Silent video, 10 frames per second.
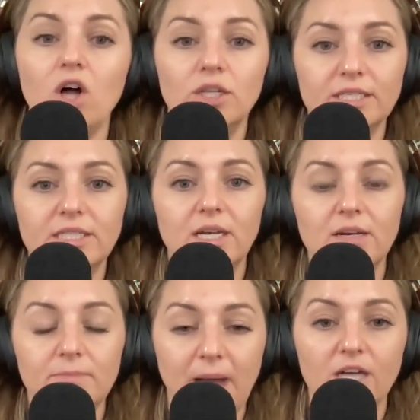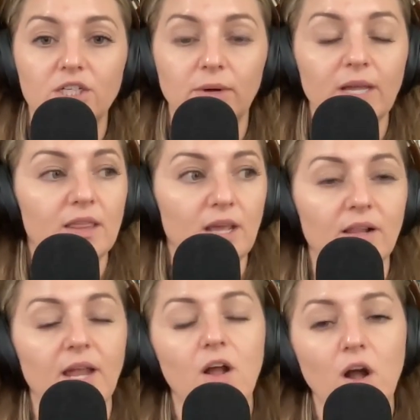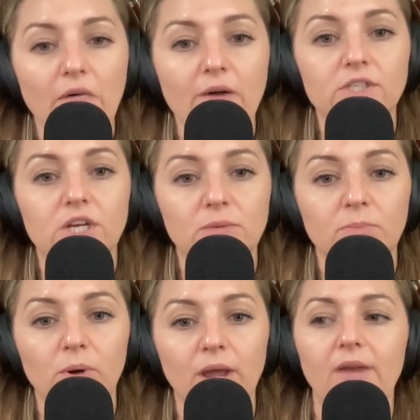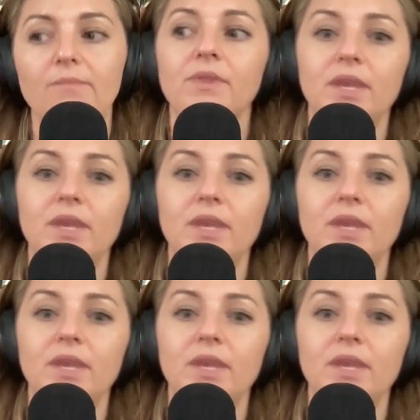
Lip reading: I'll listen back to it and think like, oh, that was a good point.